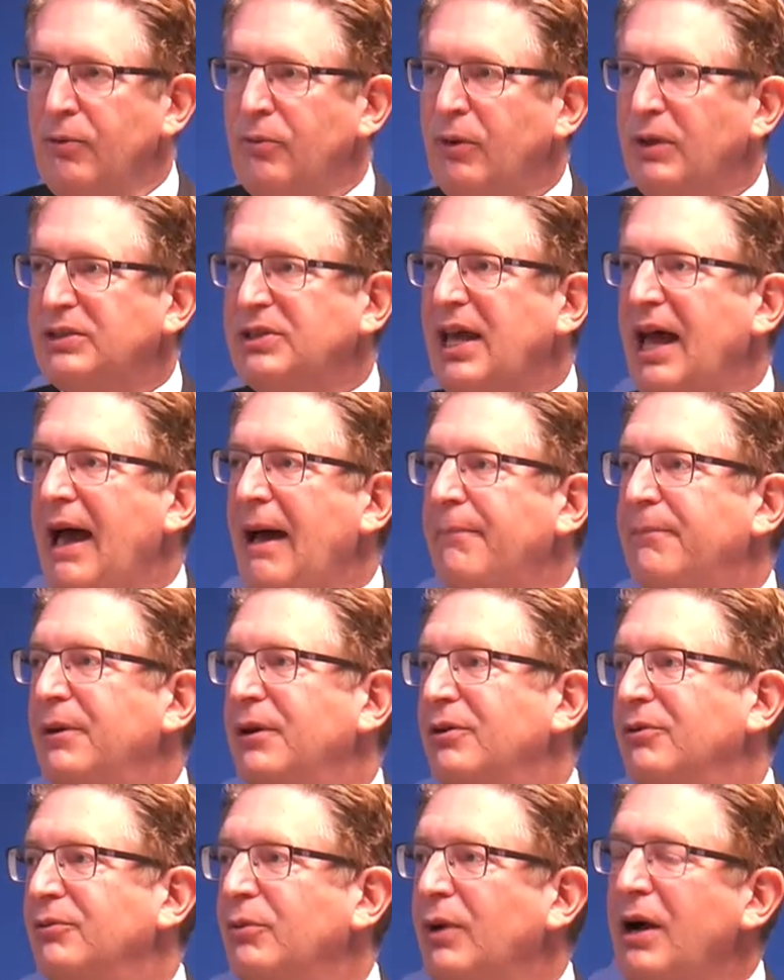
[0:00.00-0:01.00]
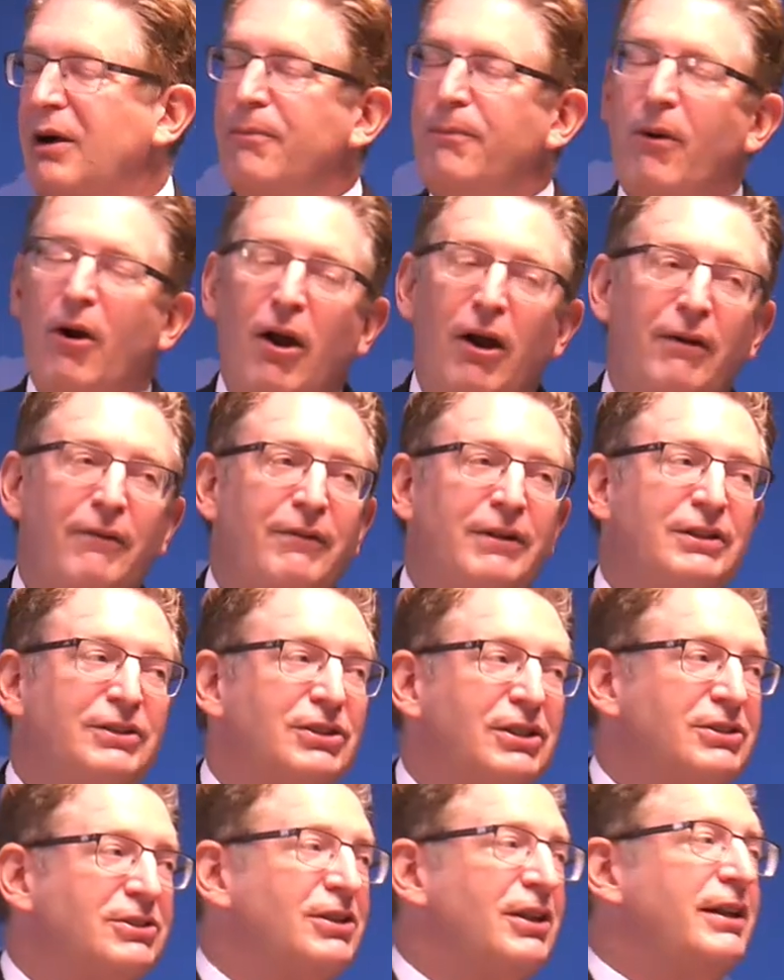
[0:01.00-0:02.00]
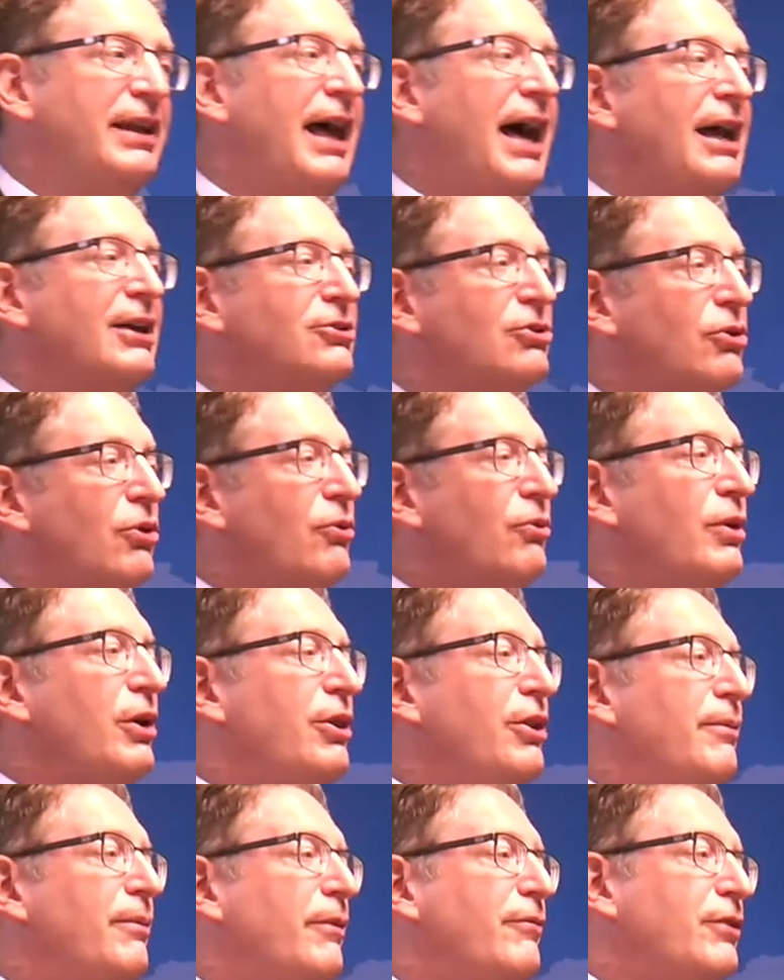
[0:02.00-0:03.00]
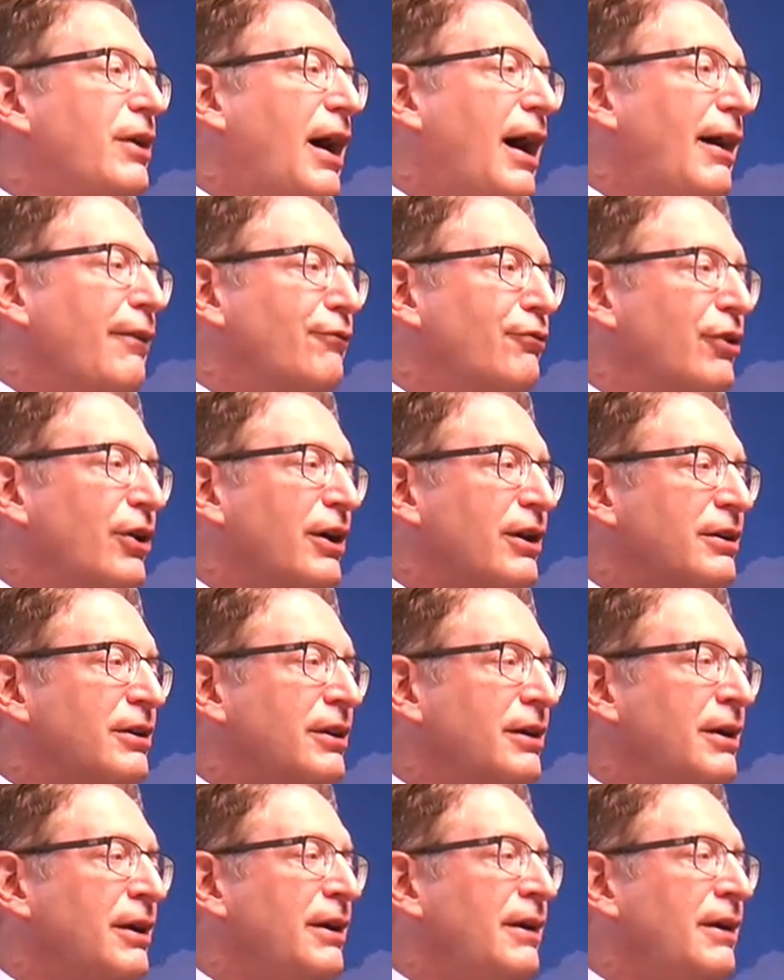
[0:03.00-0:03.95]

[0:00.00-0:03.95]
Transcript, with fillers: What's happened? Well, part of it is just the natural rhythm of conflict.